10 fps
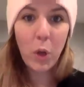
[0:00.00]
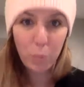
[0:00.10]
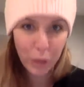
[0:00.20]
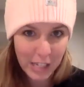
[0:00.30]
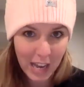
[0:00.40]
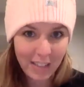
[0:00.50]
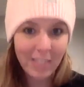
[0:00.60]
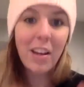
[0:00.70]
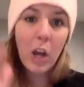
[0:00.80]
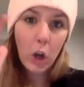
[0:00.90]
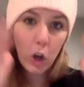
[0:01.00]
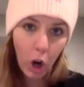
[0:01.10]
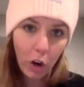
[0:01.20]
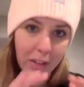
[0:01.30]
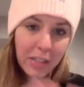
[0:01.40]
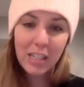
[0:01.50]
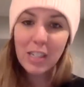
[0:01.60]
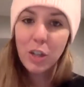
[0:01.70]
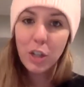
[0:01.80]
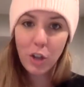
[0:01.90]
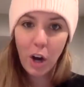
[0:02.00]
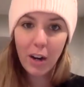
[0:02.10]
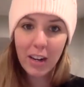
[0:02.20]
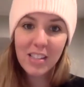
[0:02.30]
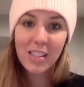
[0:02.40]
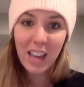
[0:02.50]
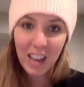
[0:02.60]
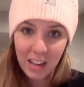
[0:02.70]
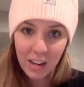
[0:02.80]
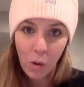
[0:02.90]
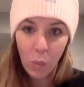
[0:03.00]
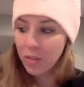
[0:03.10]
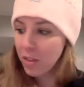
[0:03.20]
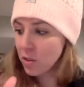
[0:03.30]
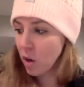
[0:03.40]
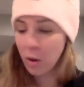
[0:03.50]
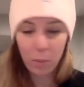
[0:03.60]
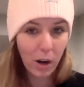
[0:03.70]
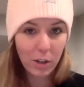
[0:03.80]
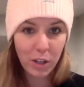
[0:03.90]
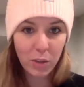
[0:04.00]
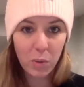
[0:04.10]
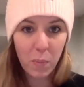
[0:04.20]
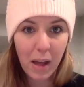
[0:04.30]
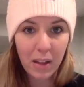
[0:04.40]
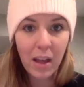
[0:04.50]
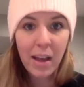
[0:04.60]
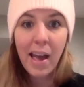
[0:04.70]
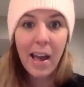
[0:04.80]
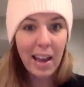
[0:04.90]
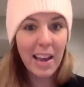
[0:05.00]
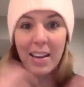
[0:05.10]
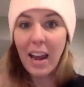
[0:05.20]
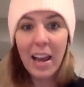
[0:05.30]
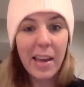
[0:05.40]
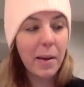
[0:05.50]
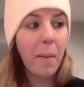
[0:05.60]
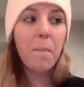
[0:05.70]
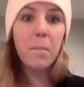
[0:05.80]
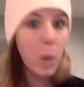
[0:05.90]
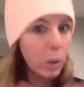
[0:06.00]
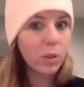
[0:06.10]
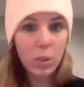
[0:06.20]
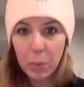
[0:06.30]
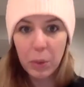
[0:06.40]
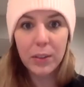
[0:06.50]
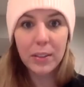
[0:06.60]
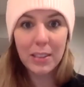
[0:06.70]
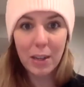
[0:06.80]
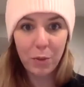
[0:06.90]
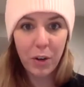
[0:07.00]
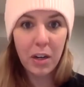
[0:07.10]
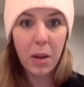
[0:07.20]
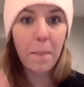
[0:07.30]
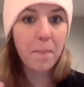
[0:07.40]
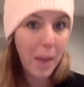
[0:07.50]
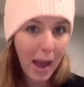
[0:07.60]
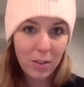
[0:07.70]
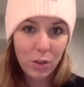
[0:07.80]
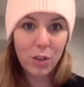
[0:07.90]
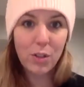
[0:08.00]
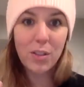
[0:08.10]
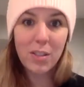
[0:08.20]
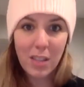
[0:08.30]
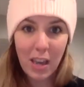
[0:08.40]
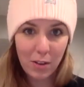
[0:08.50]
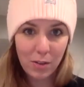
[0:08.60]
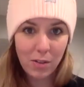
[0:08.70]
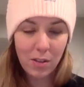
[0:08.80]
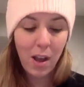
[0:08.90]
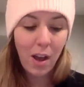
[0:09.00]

pretend current teaching targets in with this art project with Bella, and I hit multiple different mastered skills